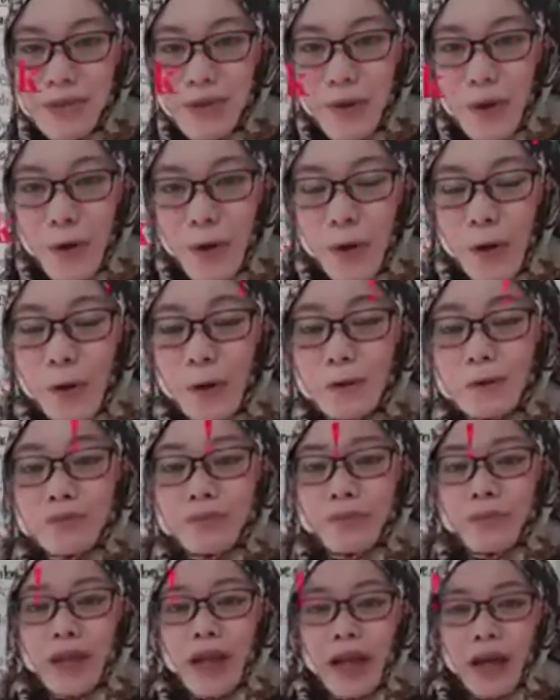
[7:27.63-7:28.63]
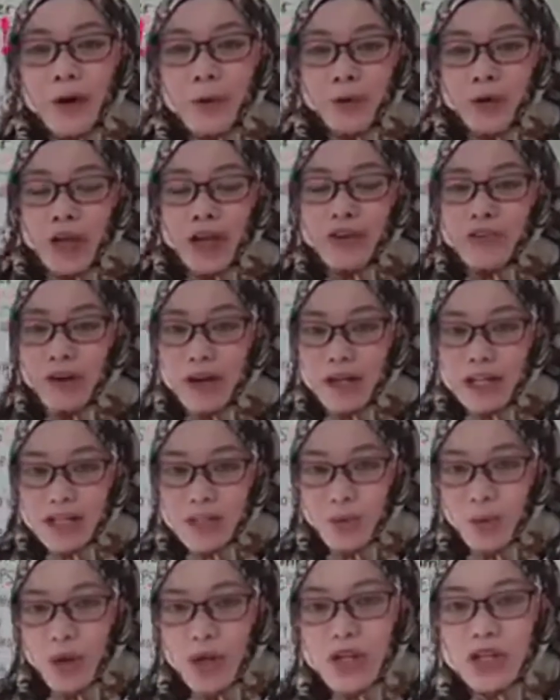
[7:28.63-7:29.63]
So I hope you can try
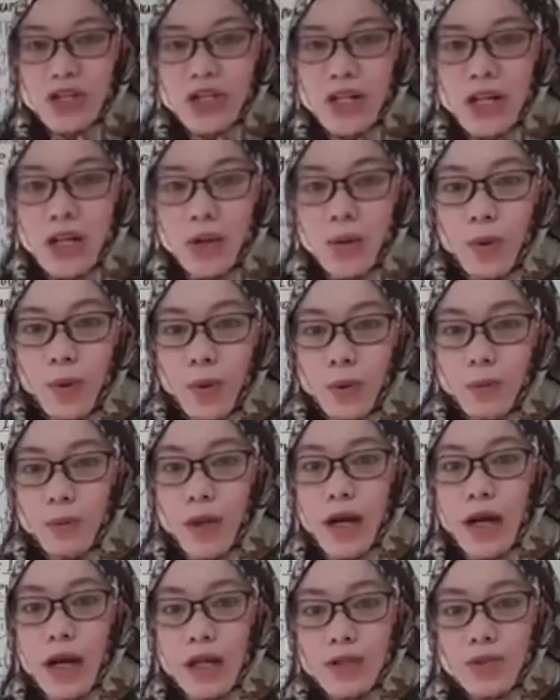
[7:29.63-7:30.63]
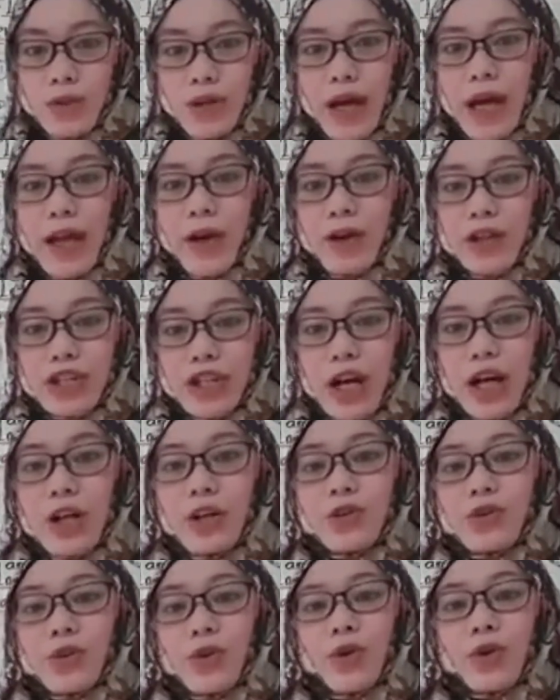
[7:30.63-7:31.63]
this question at home to guide your
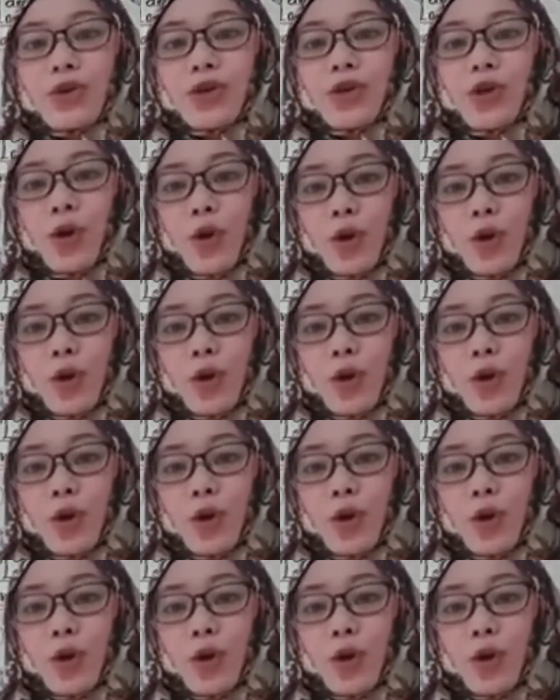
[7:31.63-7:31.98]
child, to